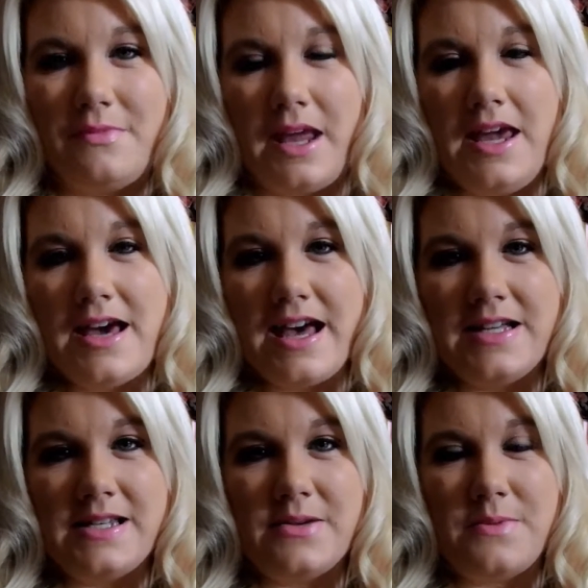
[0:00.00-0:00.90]
Hey
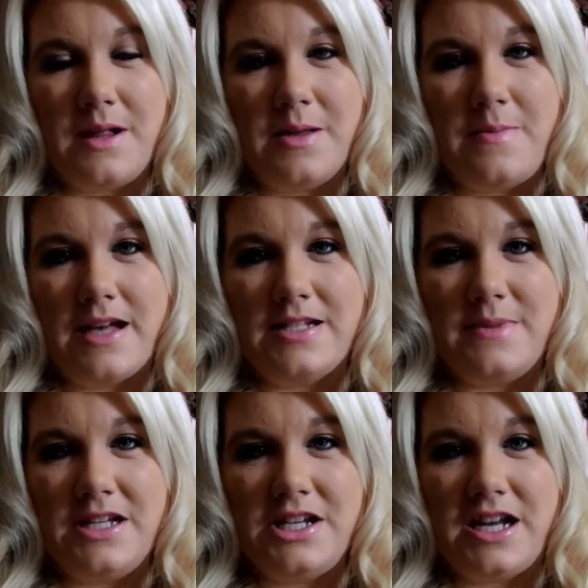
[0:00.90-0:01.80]
guys, and welcome back to
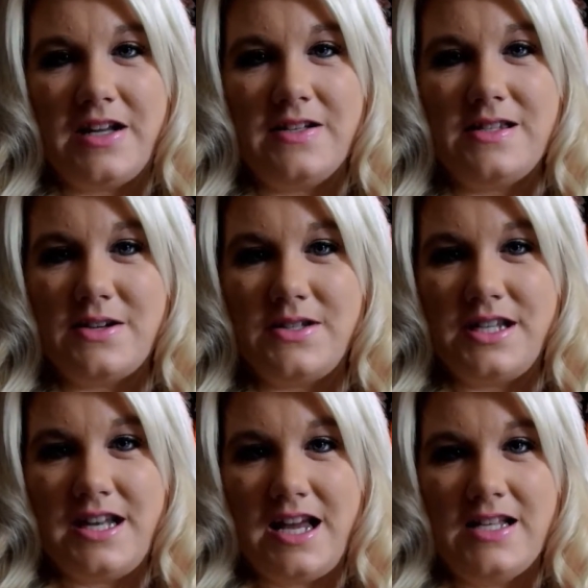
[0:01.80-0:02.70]
my channel. So
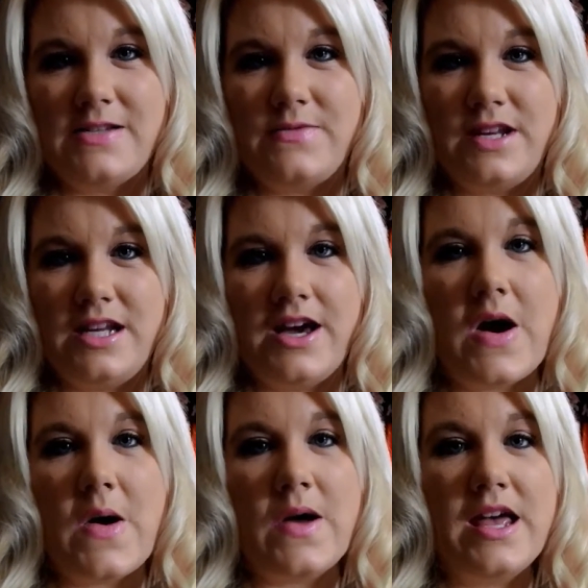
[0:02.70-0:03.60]
today's
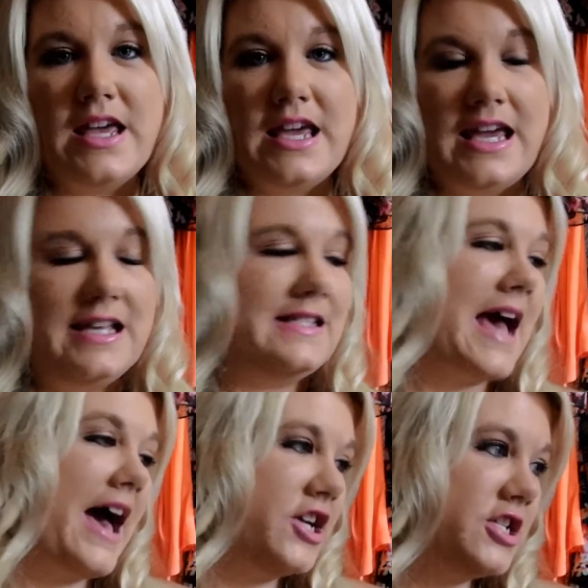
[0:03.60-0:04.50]
video is
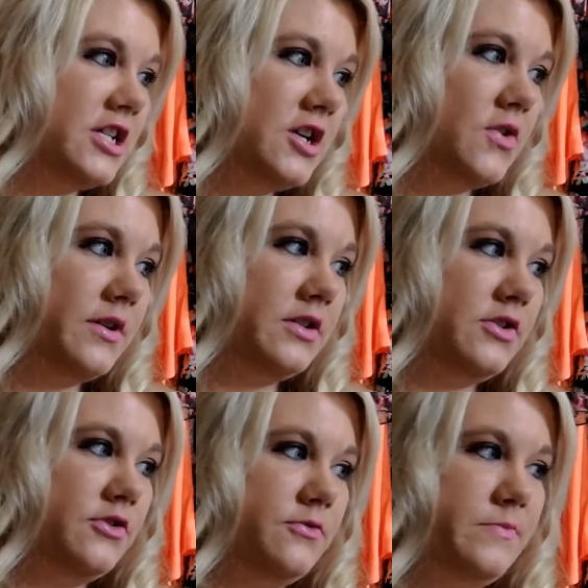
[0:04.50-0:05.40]
actually going
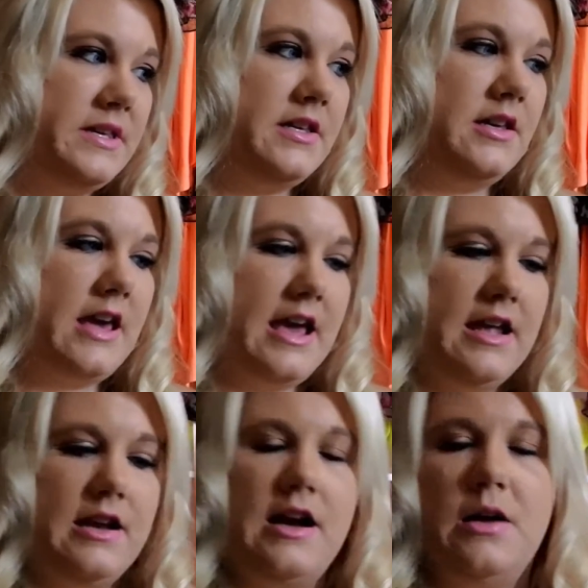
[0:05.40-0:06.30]
to be
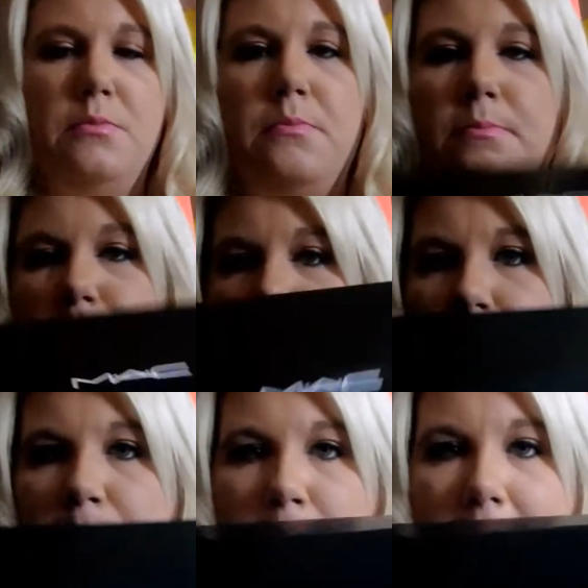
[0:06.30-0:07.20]
an
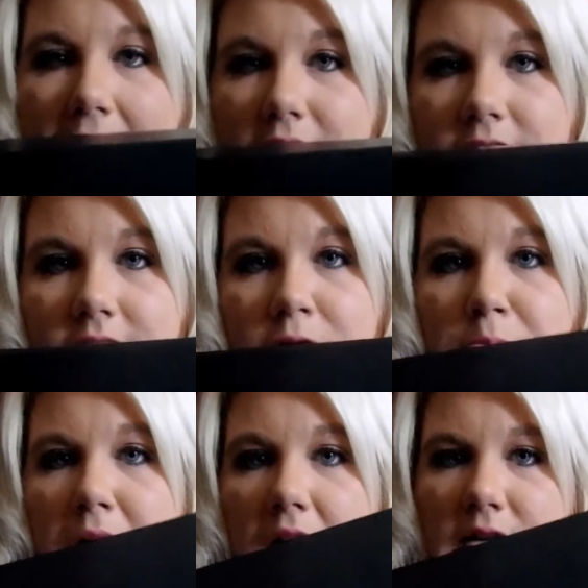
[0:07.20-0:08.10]
Mac
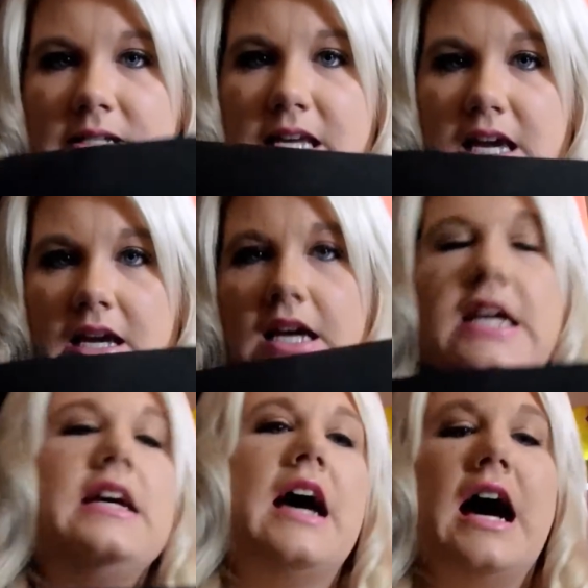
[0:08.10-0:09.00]
unboxing.
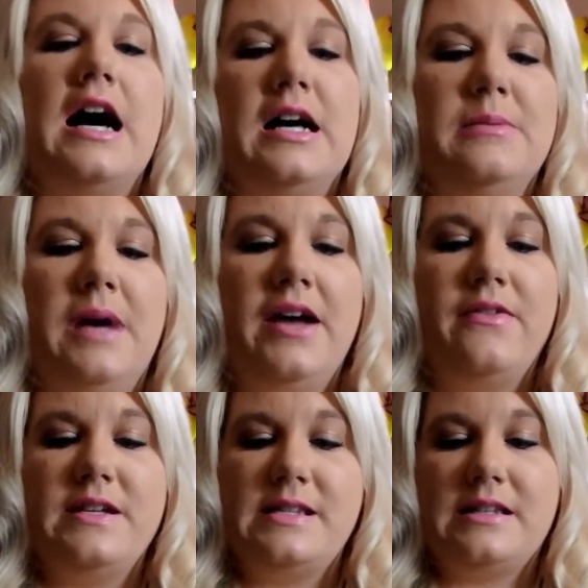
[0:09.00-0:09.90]
I
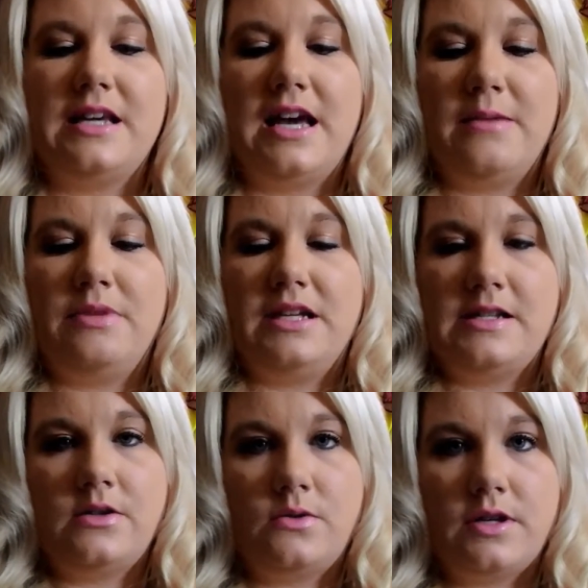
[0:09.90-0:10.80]
recently had
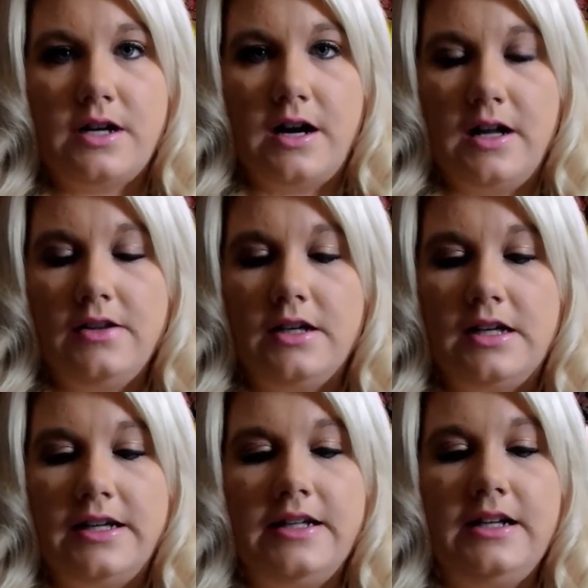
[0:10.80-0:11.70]
placed an order
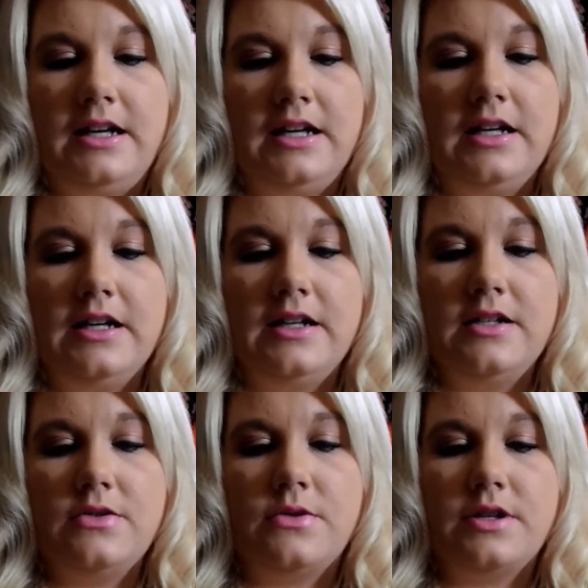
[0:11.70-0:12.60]
online
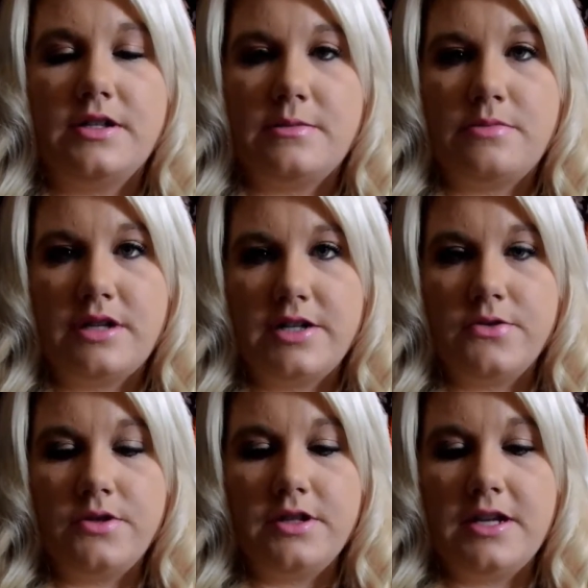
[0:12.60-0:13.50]
and ordered some pretty
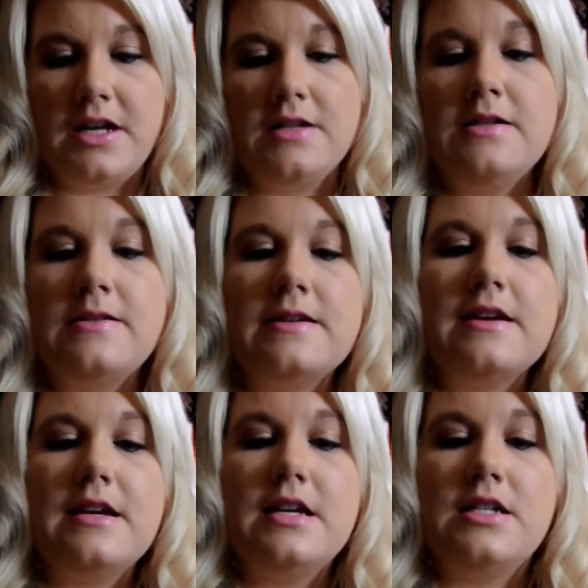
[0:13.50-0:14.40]
cool things,
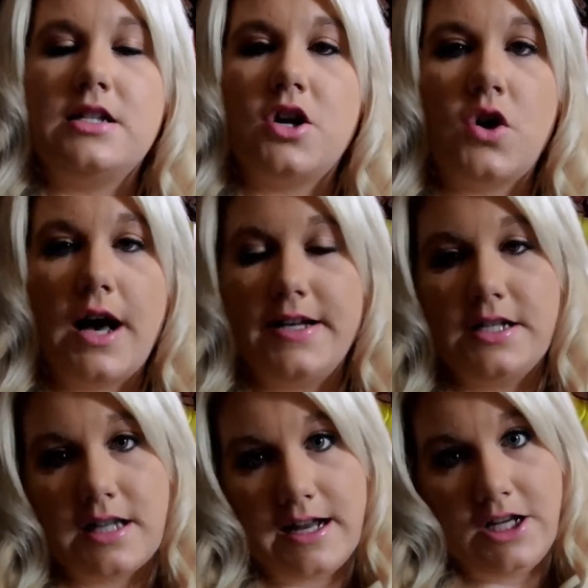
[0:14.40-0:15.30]
so I
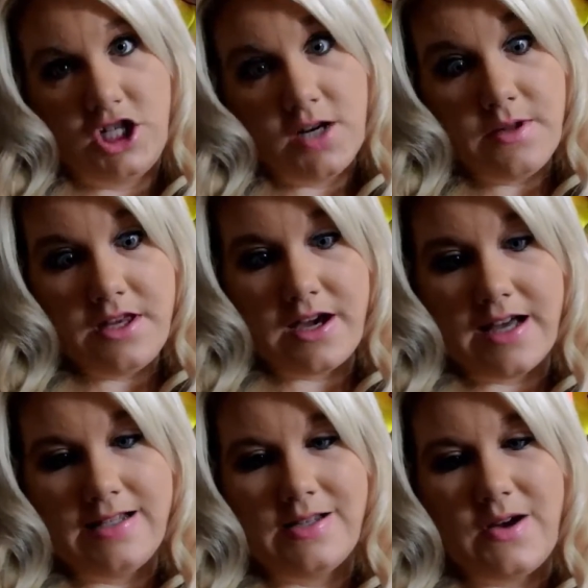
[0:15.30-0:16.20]
just thought I'd share with you
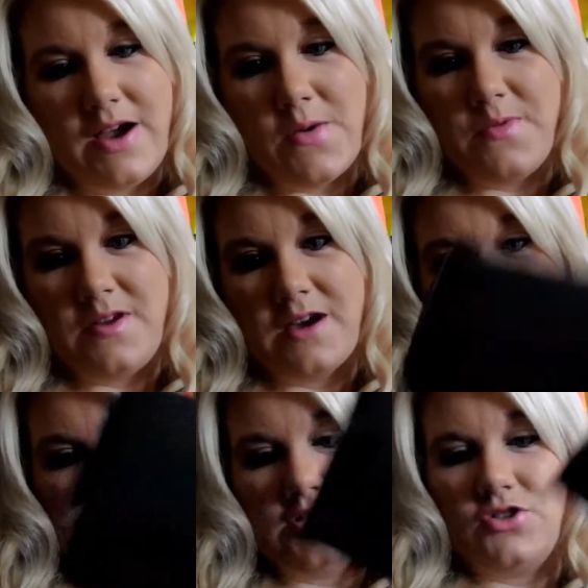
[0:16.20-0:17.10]
guys. So I hope you
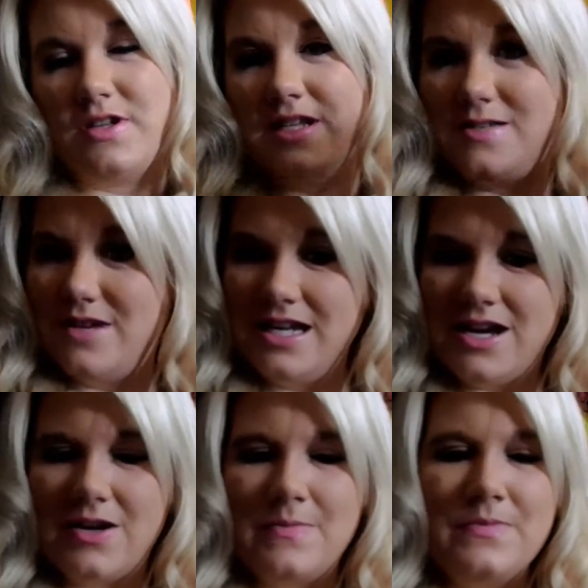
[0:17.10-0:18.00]
guys enjoy this
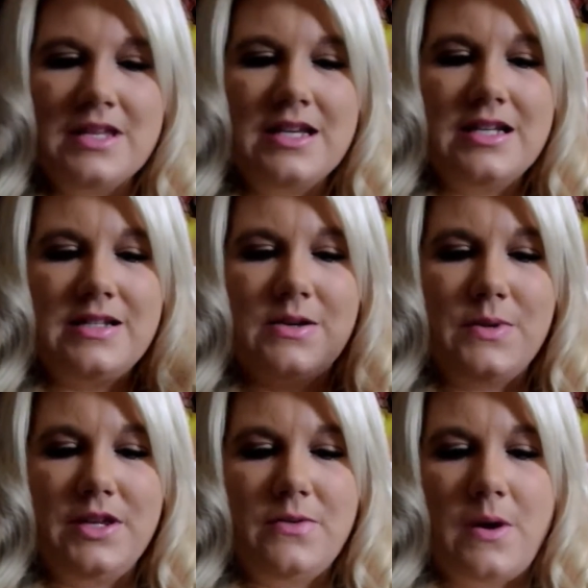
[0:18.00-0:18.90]
video. So
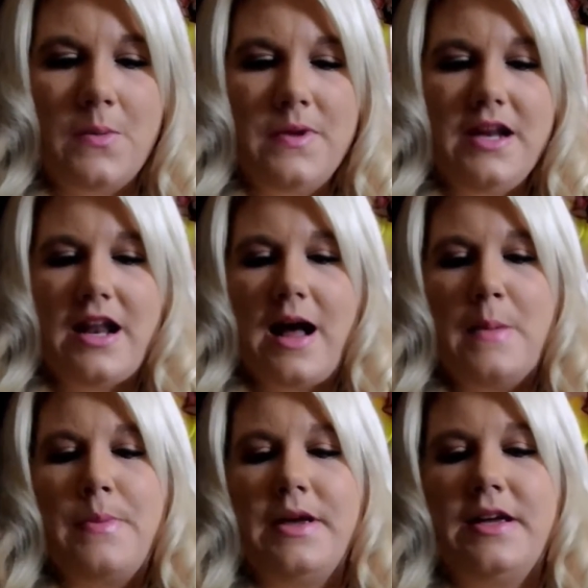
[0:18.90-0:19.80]
when you open it up,